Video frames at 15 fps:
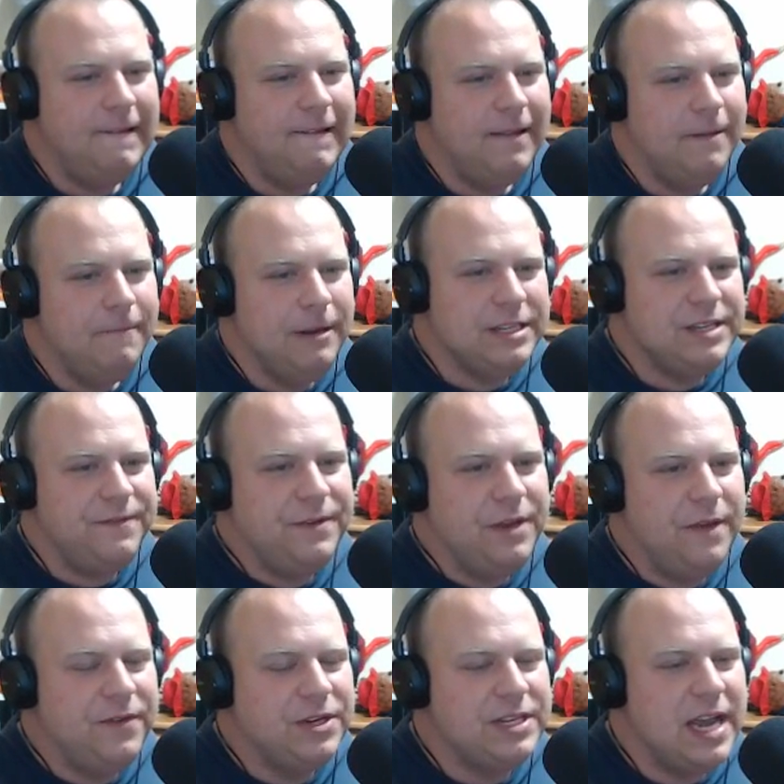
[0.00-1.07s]
Because
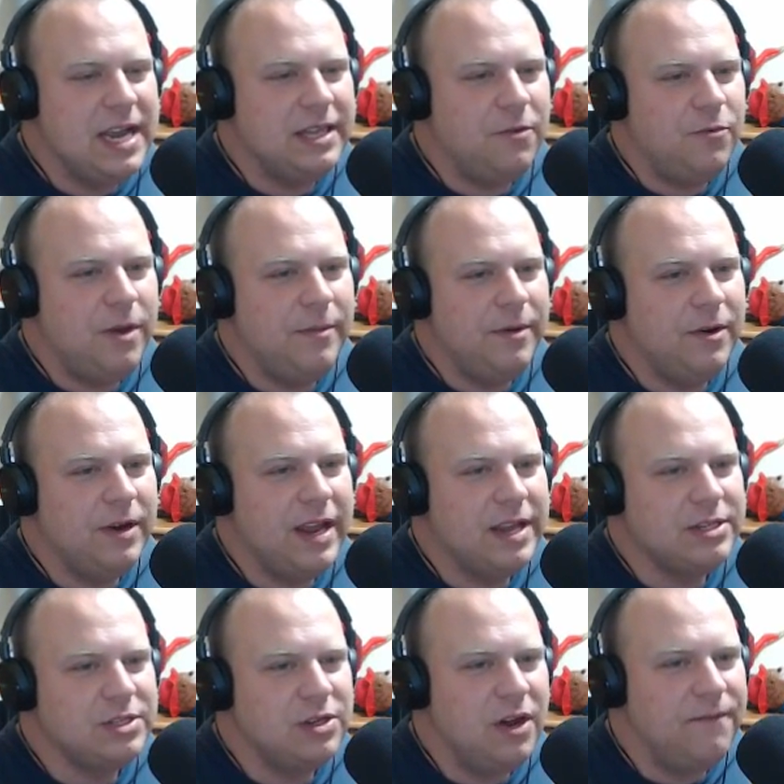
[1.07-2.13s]
if you take the women,
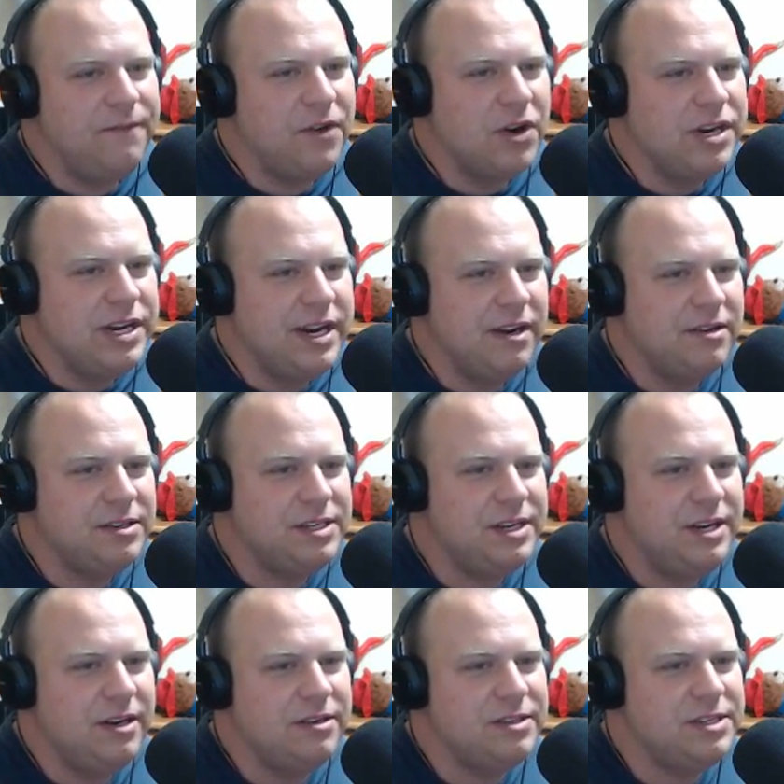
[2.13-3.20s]
okay, so for years
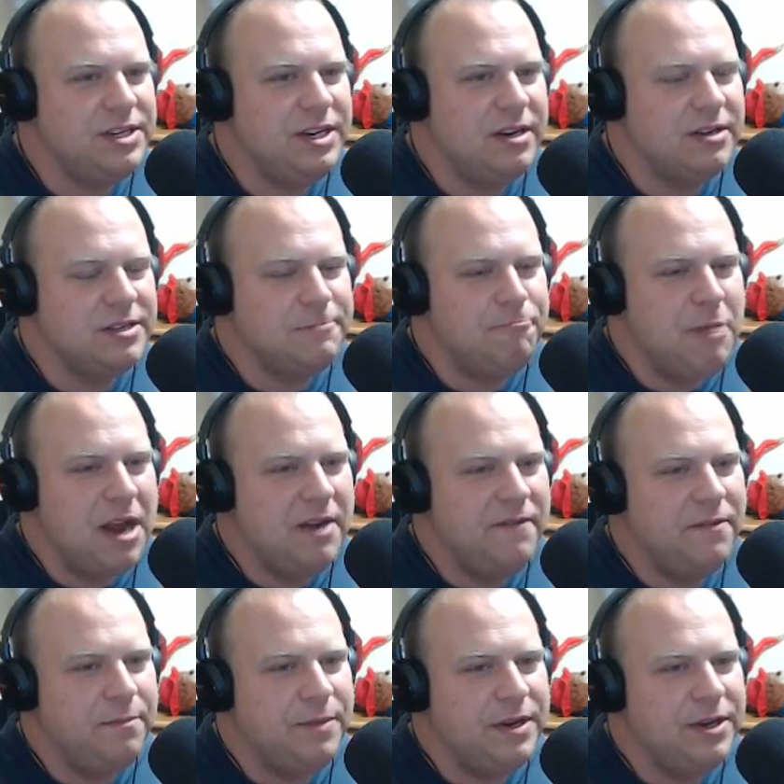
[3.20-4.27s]
and years and years, men
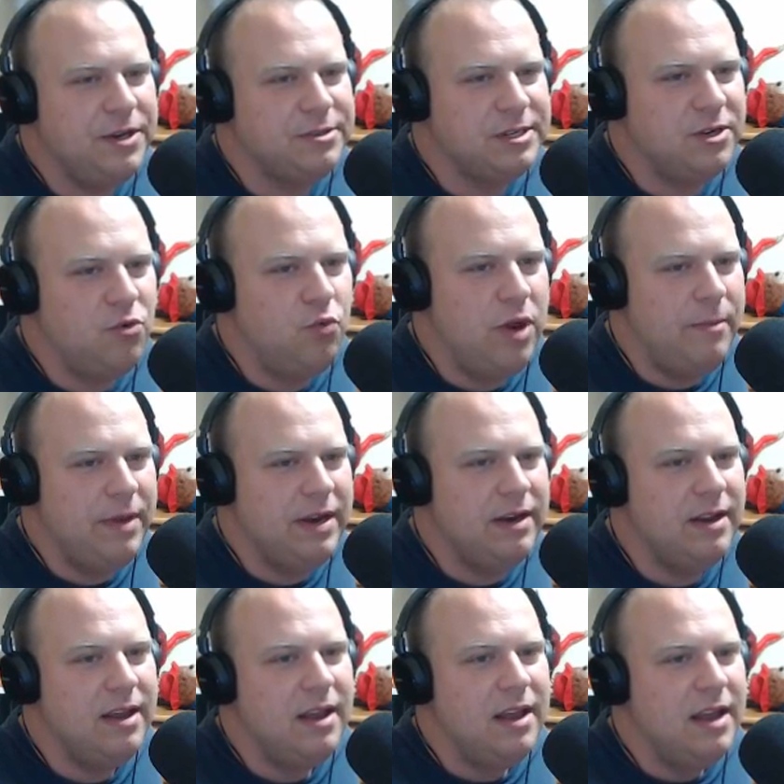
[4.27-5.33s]
have been using
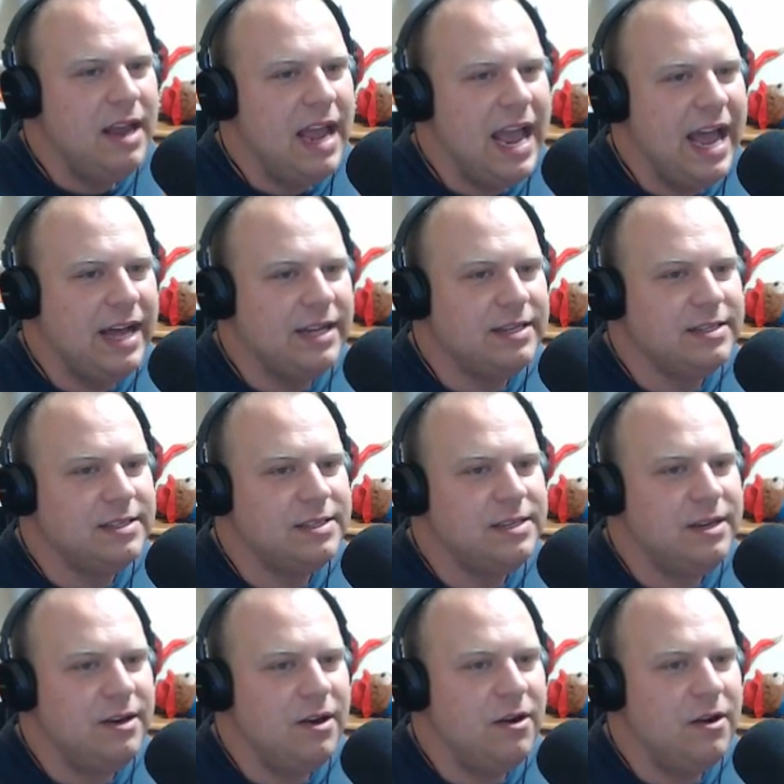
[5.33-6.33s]
women as,